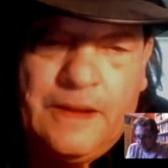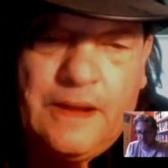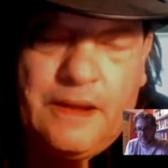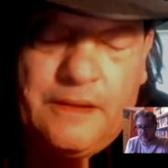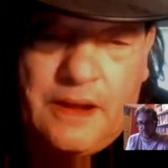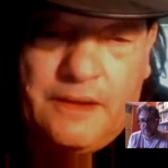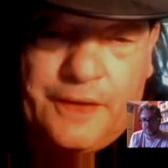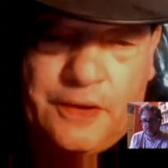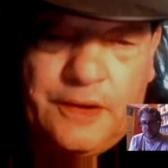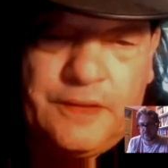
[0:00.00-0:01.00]
I've
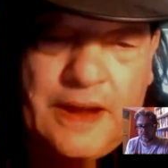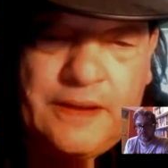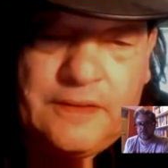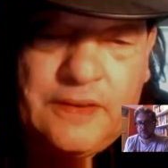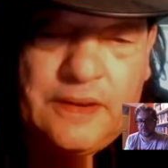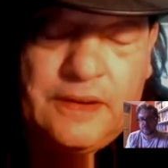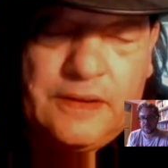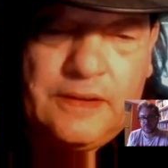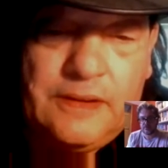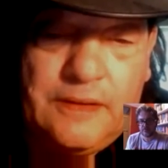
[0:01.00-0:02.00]
heard that
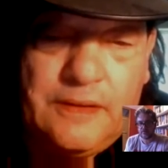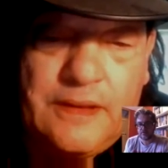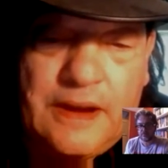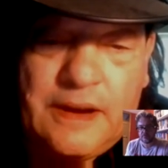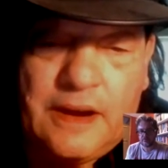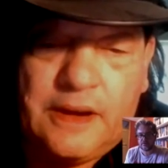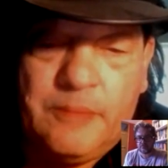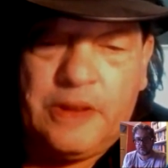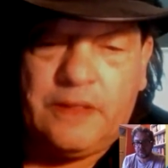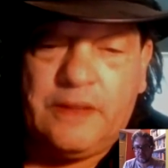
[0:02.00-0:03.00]
that
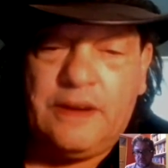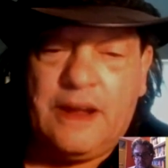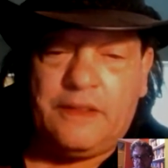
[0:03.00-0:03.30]
argument that now